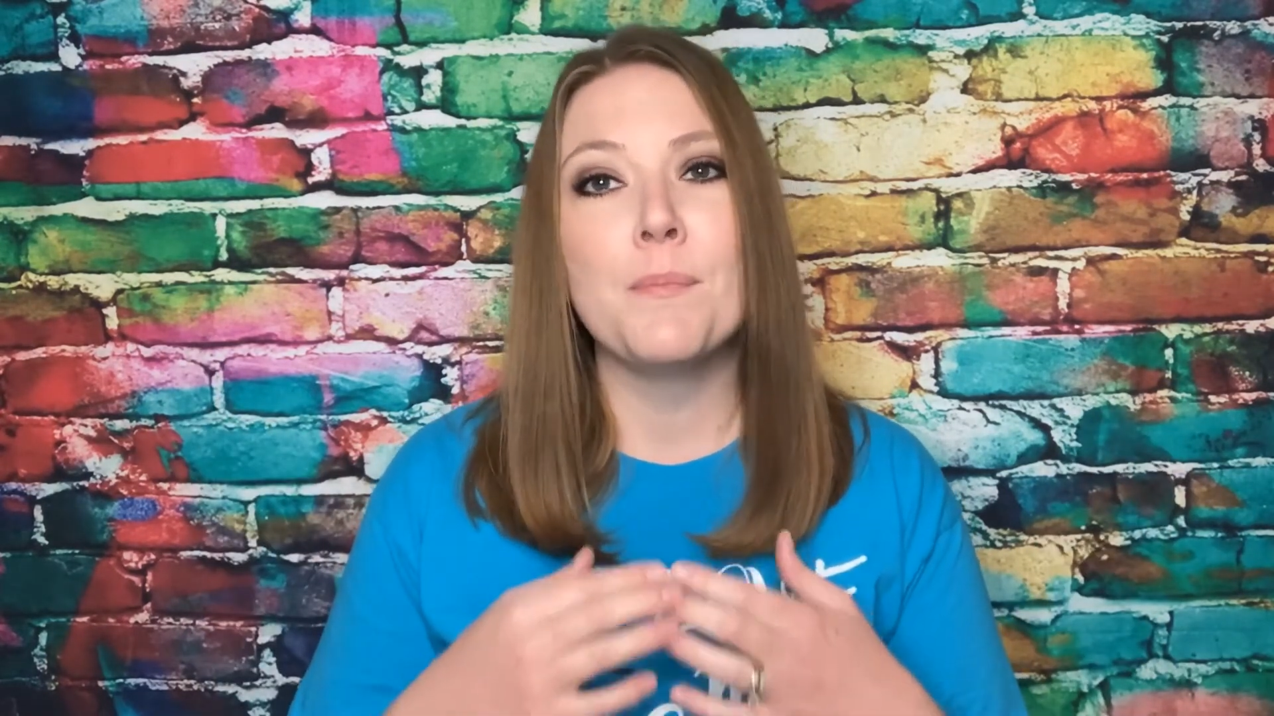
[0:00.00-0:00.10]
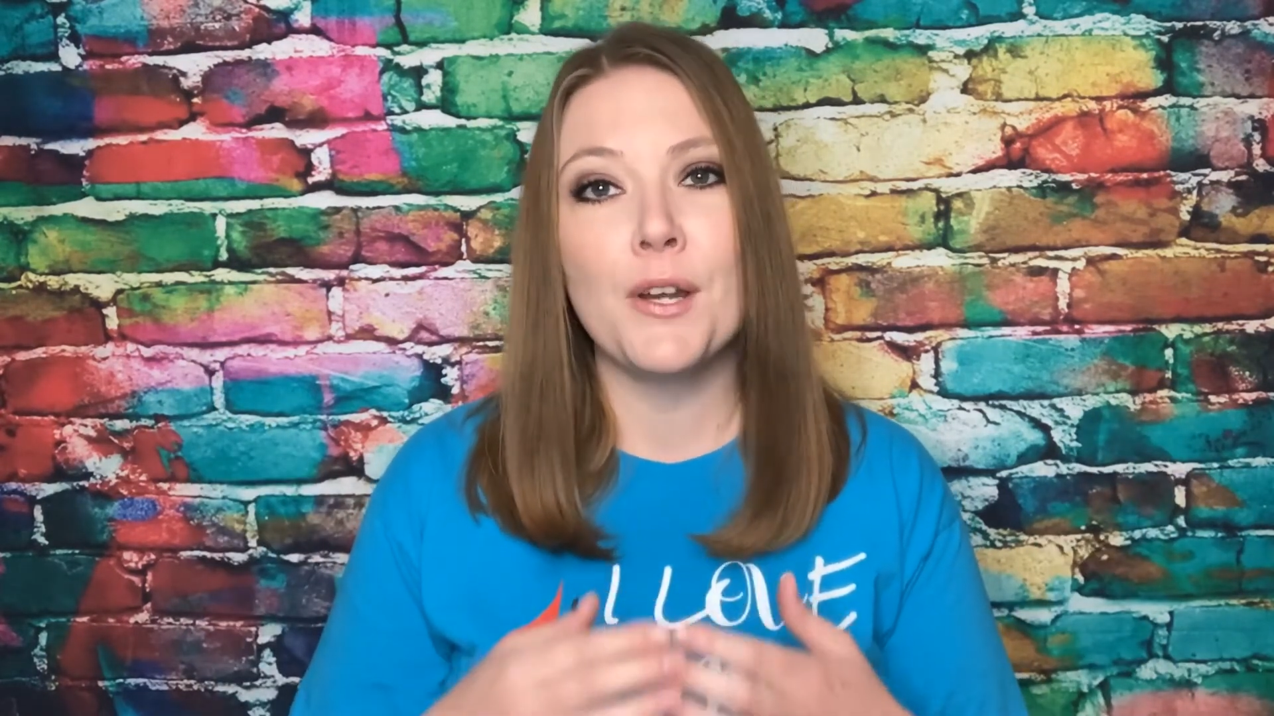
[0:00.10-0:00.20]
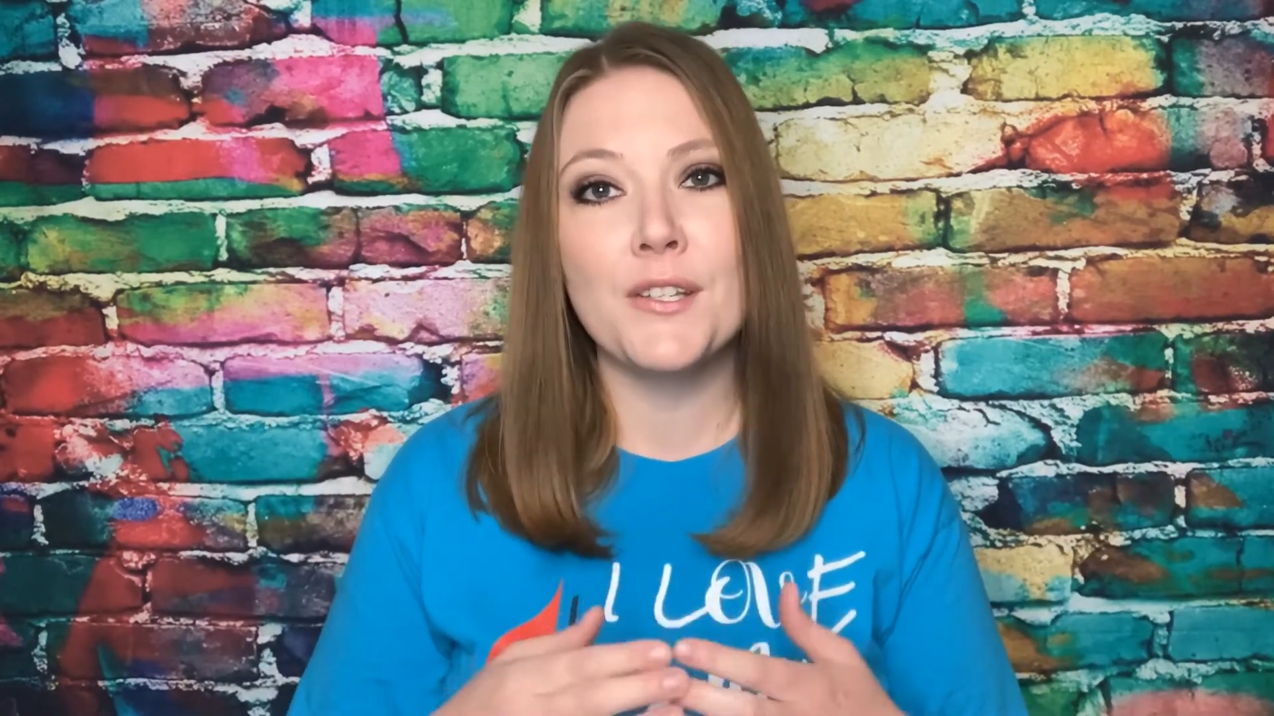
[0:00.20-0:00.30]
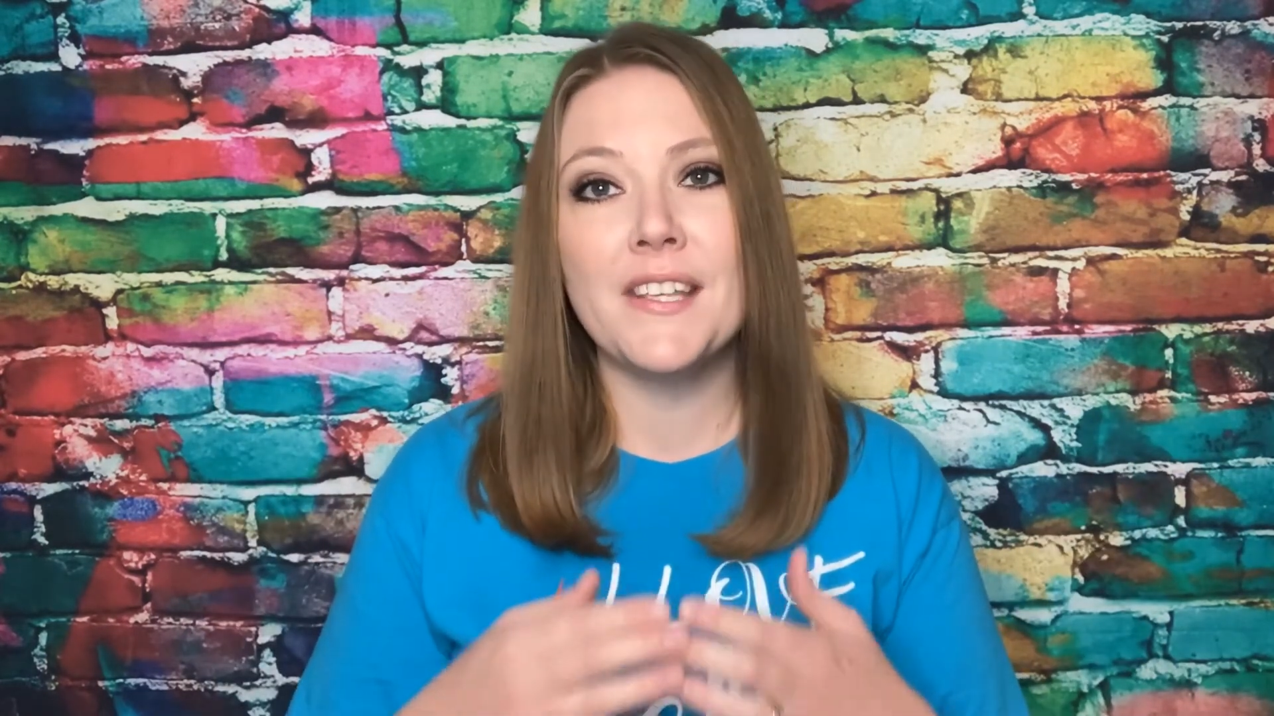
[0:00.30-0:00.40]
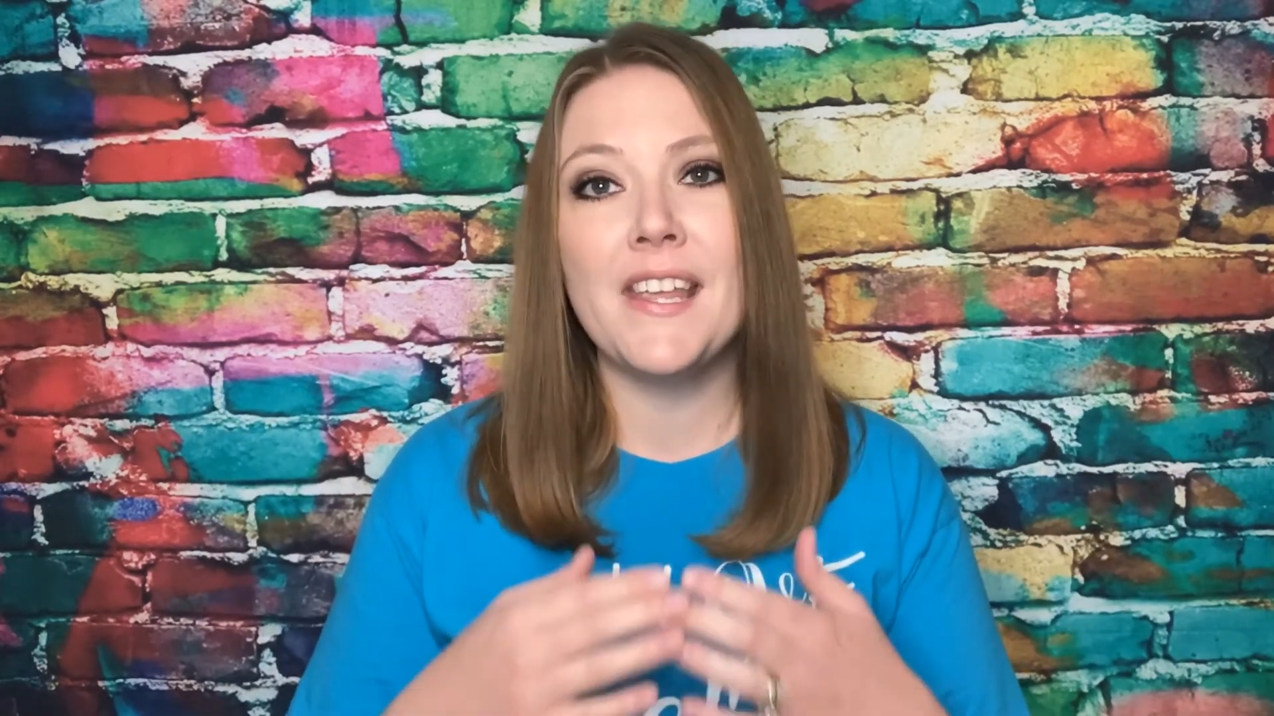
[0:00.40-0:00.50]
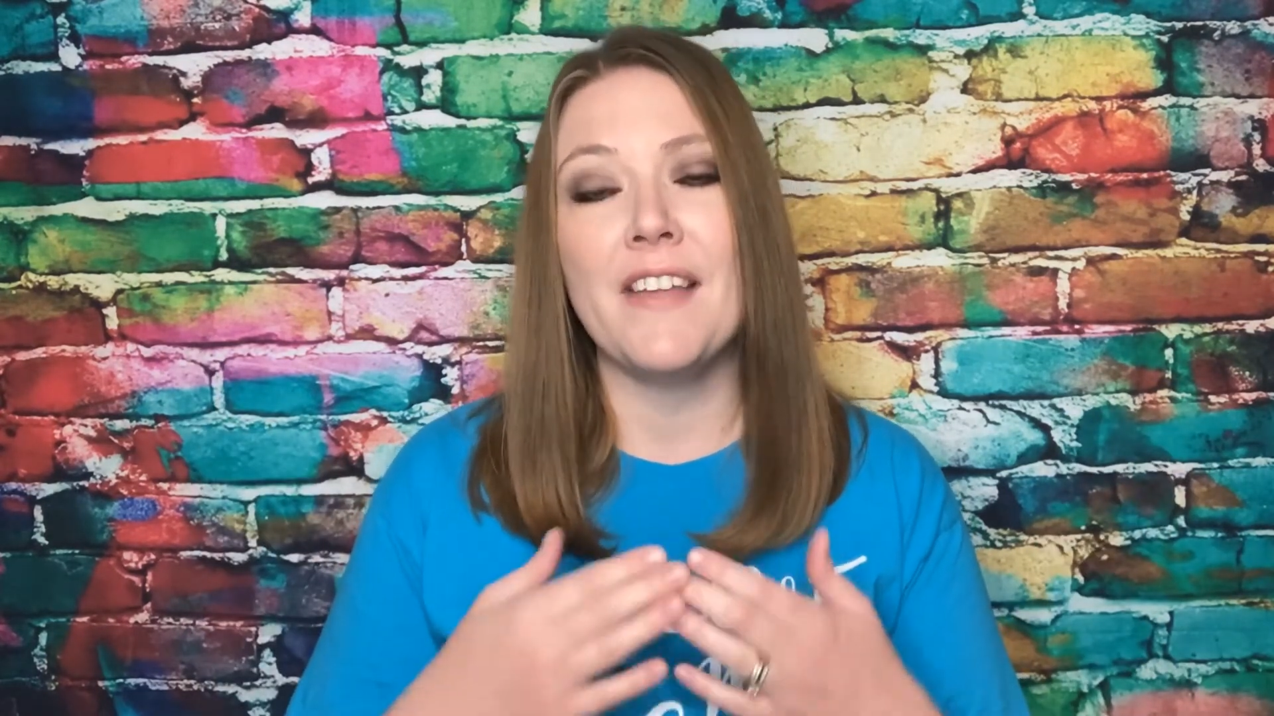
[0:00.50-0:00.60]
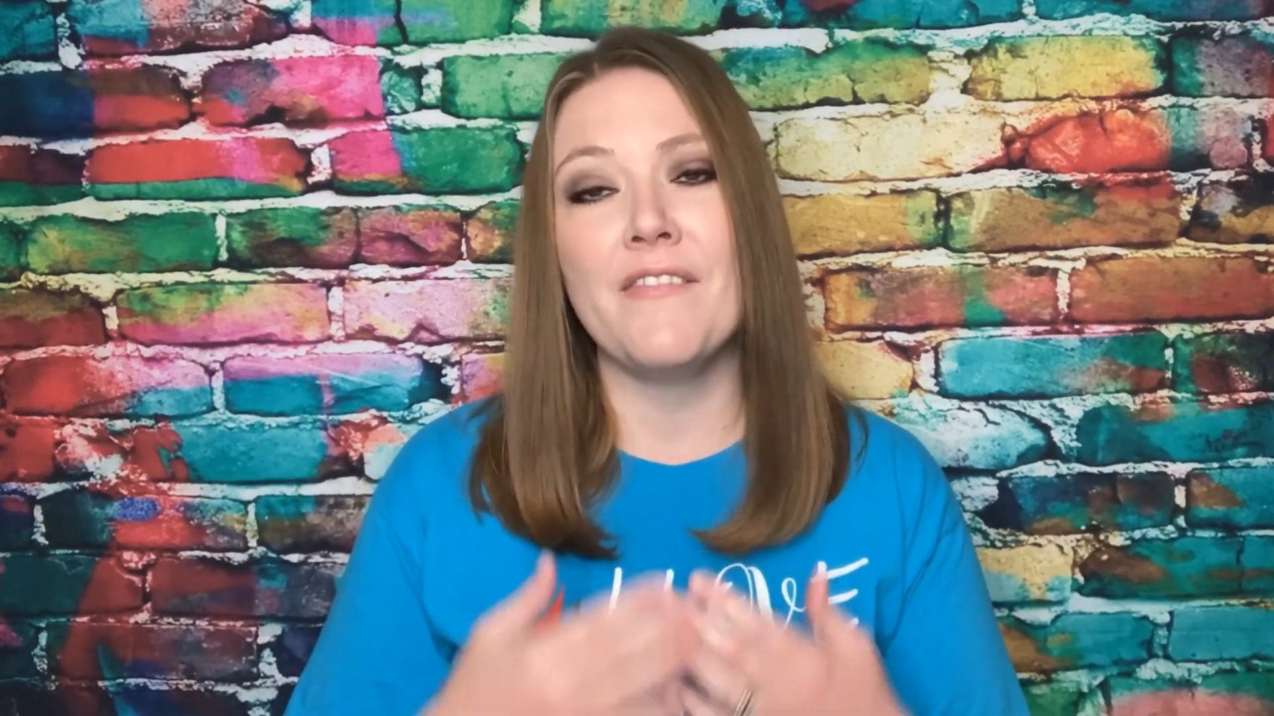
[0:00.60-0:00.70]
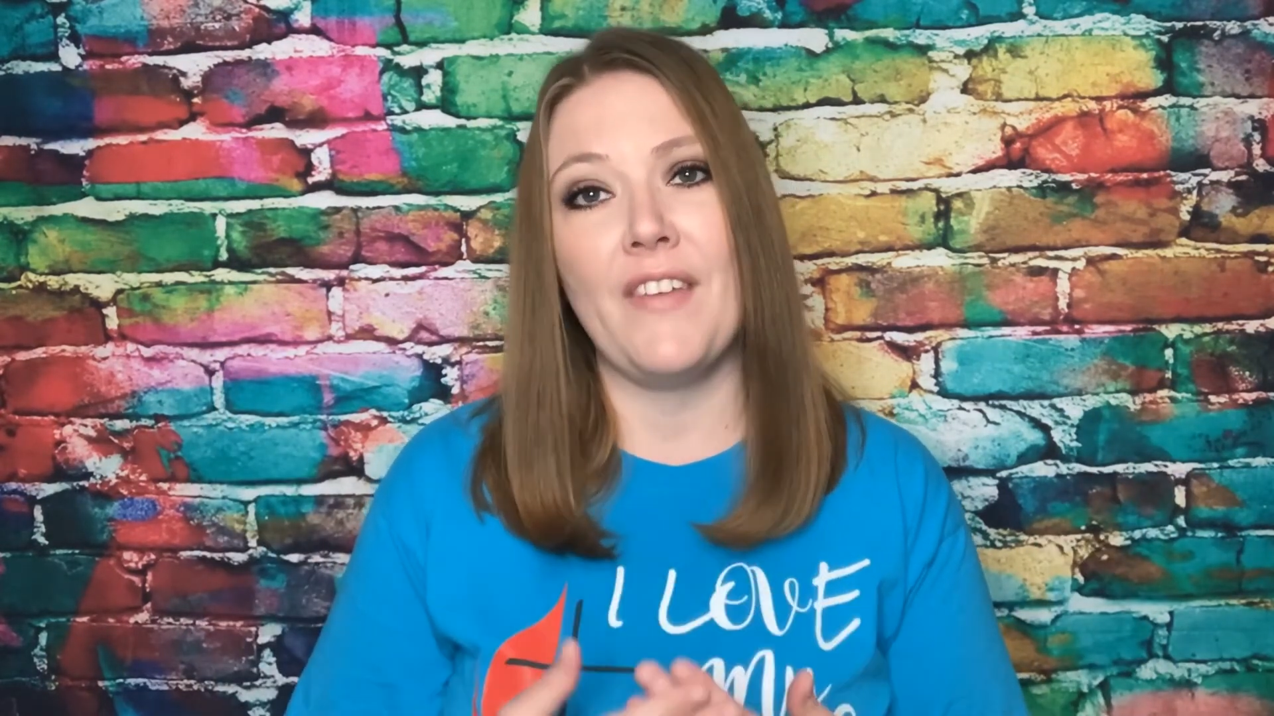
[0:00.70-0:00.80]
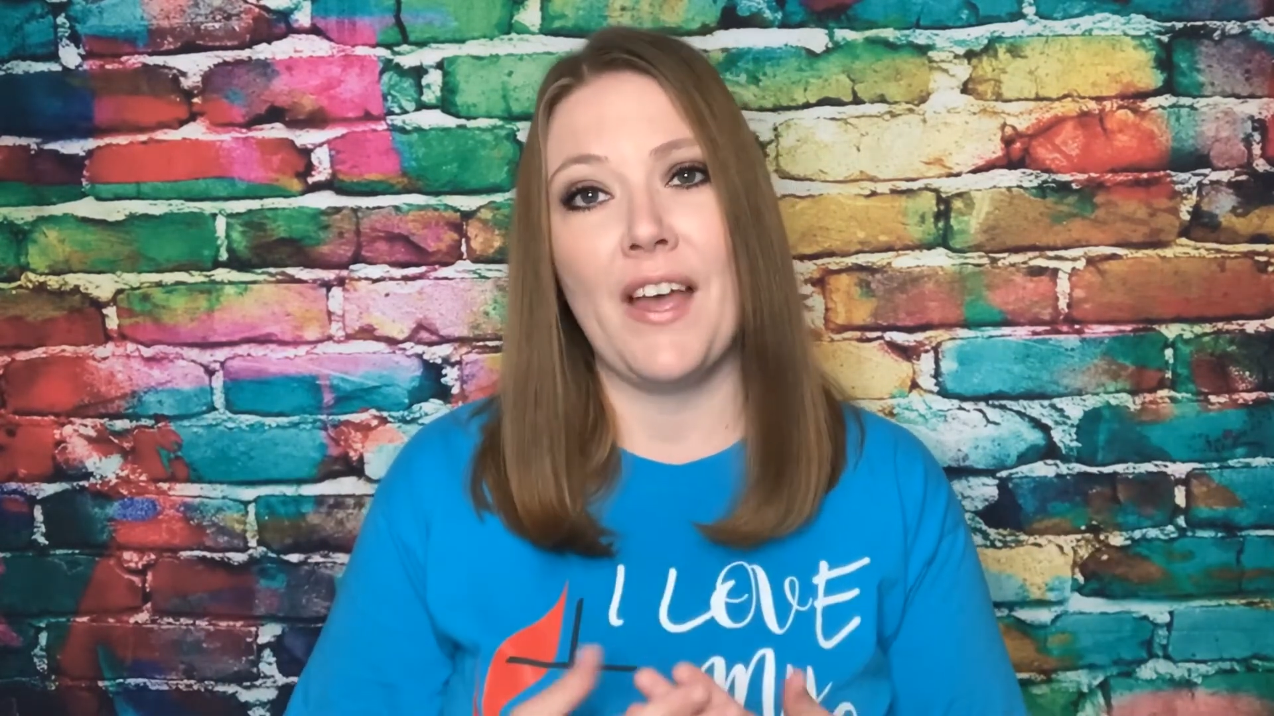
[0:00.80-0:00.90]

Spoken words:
mercy and